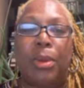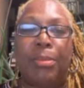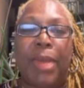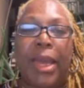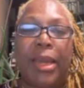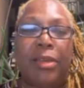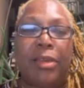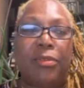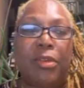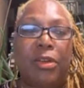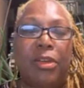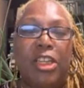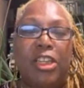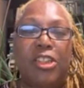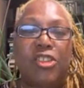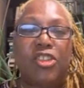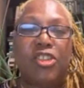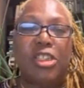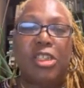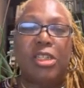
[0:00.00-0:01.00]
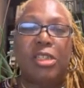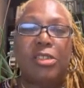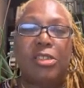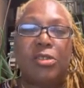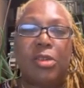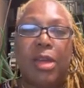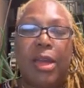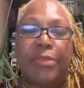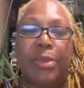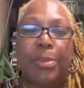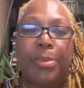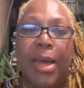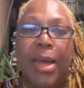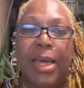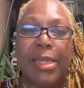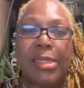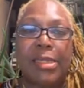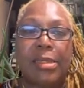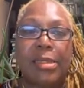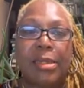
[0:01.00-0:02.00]
macaroni and cheese you have the
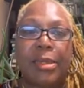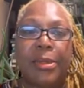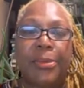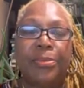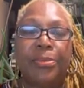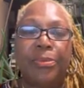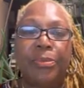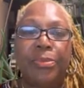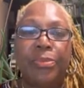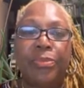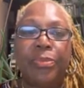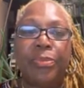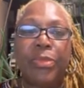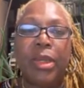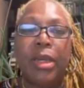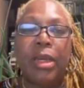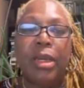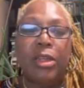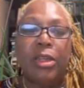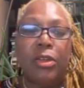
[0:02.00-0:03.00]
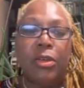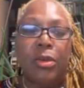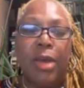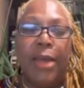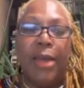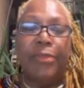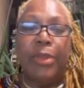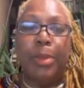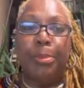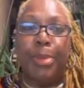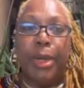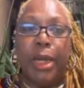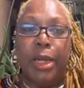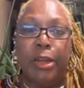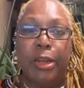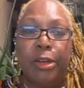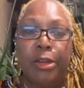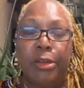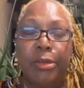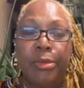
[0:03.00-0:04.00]
pasta, you have the
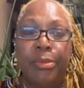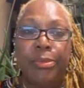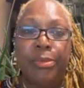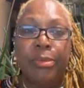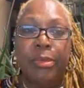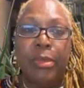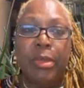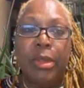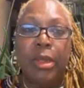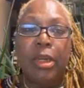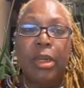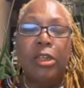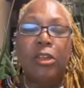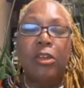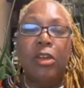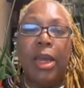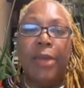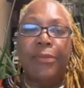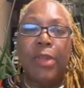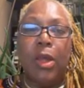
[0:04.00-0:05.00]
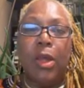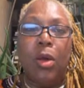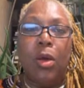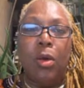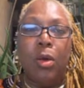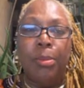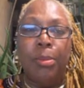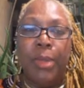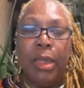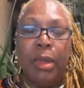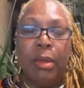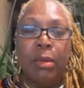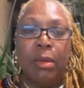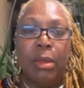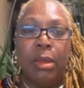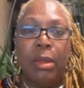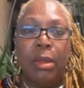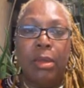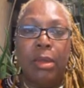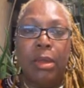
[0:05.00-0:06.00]
butter, you have the whole milk.
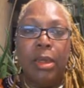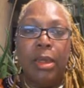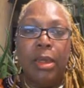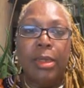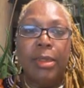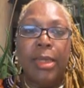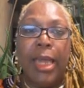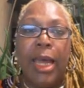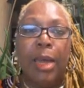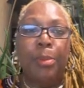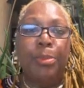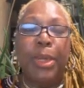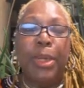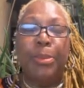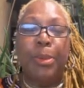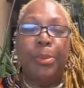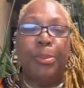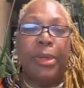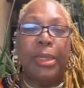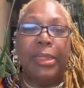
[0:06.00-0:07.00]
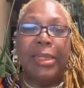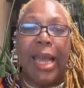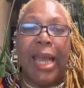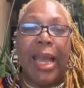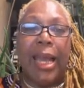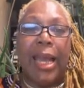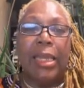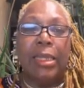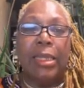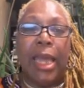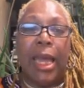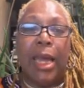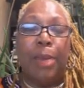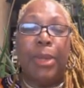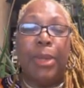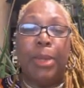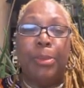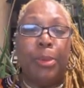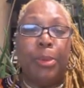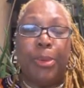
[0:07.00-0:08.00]
Now the people egg. put nine. Now
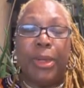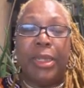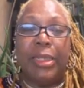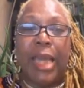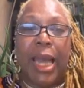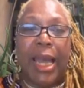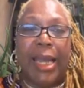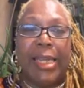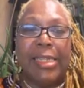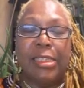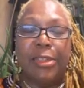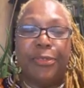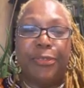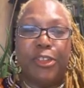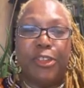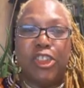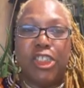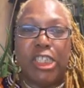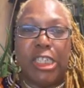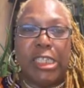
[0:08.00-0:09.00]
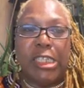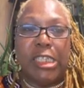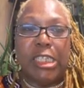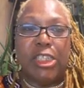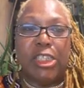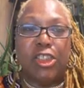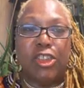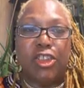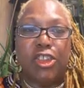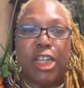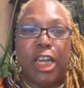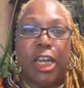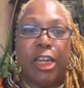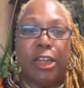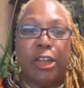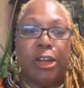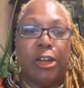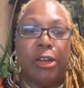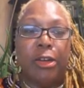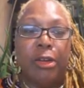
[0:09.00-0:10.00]
people put nine different cheeses: the
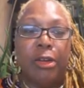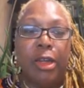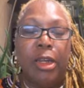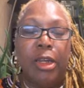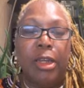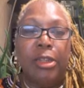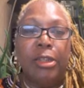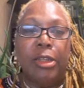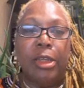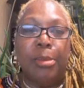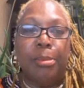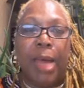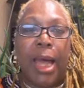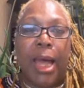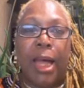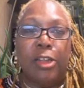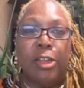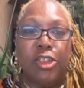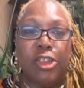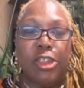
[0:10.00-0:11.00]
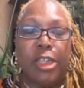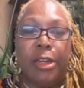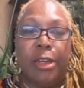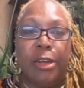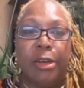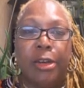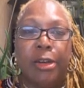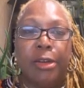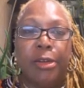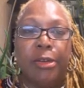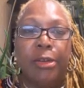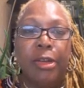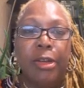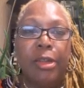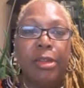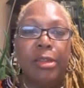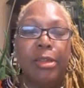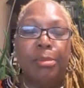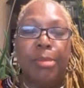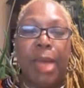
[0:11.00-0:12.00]
cheddar, the mild cheddar,
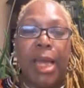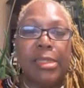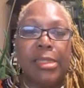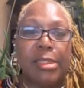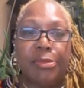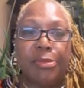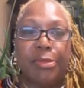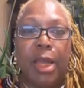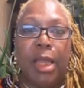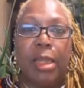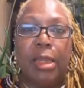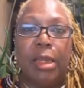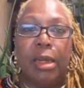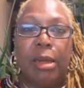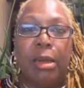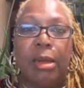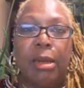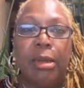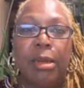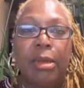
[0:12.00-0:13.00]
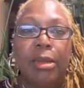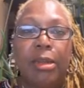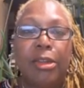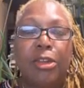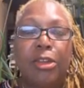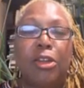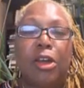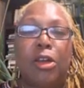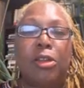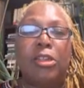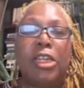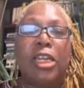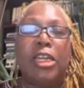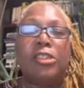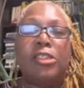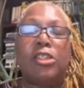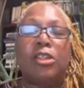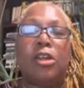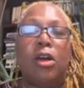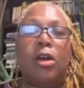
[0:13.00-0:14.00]
the mozzarella. Yeah. You know,
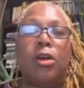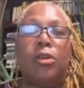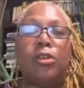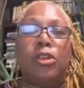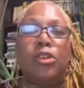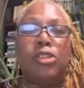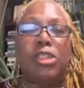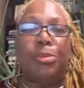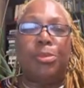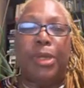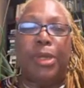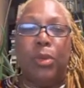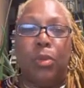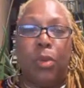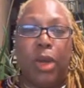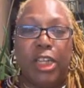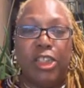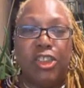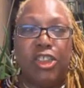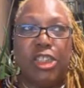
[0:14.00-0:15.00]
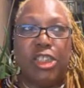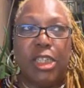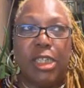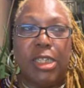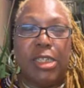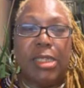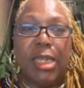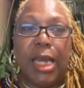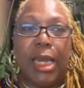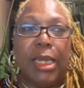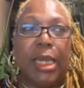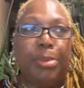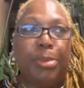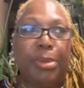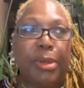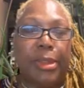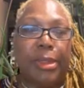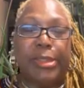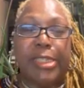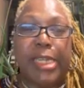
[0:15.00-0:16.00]
years ago used to be one cheese. Now they
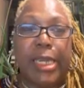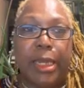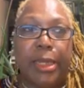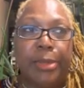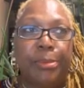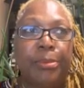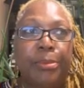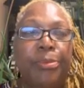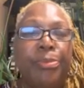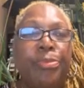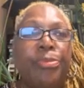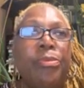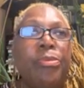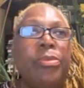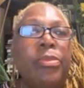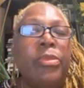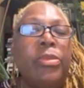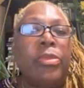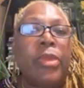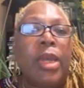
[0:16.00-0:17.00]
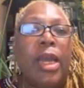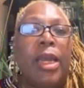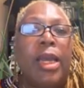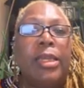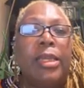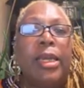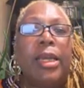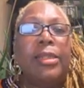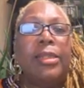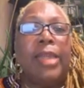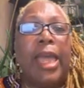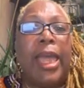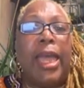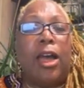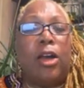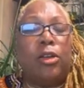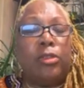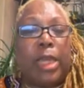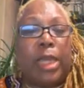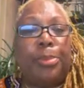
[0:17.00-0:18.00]
put ten and then
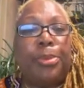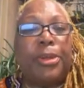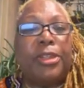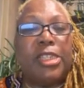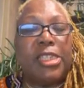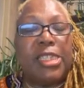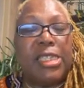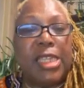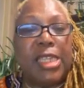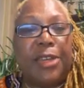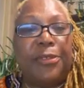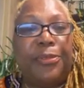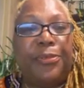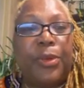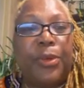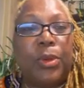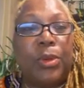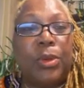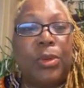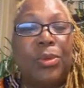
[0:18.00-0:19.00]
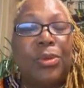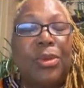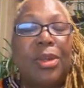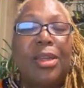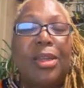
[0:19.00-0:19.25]
now they put the seafood.